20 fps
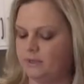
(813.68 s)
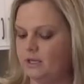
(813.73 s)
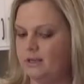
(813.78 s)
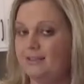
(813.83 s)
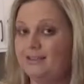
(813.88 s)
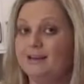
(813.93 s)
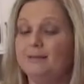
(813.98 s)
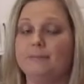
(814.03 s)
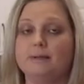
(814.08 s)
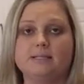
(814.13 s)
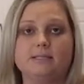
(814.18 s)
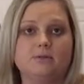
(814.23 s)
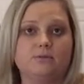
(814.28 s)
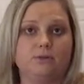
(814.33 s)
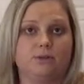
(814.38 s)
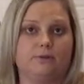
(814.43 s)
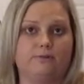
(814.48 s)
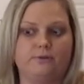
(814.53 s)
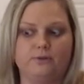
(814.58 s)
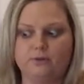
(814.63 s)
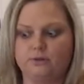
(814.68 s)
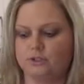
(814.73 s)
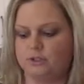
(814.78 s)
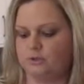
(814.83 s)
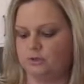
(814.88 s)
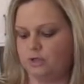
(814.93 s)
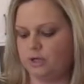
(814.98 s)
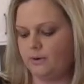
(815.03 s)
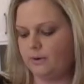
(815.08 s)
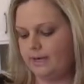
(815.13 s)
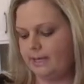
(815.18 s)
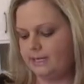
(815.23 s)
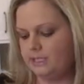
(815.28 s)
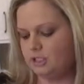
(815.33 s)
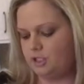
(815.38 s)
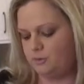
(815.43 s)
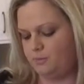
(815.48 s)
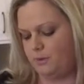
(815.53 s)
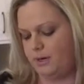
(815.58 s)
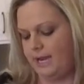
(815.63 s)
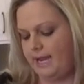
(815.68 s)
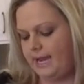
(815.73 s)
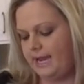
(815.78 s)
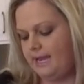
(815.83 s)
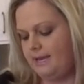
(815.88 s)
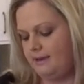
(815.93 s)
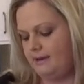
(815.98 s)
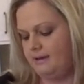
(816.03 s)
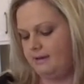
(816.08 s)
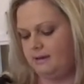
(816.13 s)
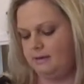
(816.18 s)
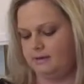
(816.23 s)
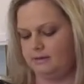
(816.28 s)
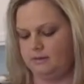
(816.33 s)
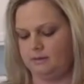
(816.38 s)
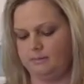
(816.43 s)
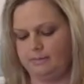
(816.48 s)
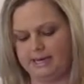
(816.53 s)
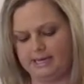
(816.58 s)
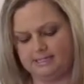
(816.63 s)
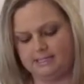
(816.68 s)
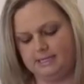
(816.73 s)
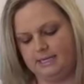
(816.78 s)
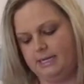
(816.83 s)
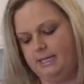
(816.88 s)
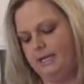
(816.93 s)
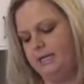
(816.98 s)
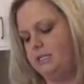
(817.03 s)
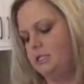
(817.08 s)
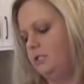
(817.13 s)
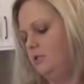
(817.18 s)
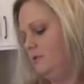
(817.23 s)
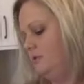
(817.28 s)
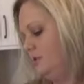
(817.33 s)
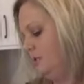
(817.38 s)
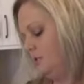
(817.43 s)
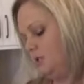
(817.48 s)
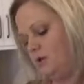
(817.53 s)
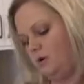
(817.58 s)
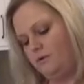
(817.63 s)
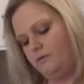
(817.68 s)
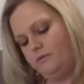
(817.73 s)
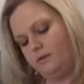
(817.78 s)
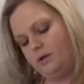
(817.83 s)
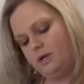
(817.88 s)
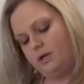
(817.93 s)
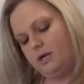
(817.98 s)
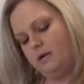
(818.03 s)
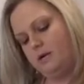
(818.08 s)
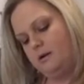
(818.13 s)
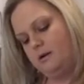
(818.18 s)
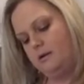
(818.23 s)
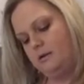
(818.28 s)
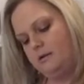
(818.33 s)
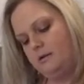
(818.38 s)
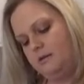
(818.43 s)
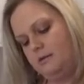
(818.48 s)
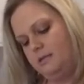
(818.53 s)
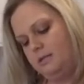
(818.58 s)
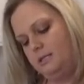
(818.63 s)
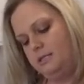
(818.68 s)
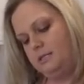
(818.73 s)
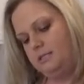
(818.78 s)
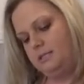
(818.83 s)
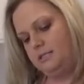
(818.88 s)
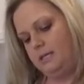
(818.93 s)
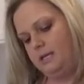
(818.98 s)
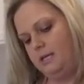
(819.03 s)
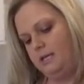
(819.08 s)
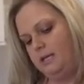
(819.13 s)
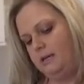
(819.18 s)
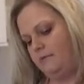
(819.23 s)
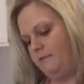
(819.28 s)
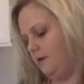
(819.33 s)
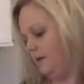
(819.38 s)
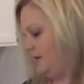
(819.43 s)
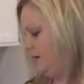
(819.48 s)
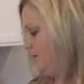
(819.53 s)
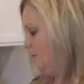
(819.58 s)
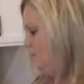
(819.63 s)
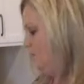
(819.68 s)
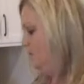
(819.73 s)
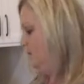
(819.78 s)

then it messes with your food. So go ahead and spray the basket. I like to do this over the sink, if I can get a hold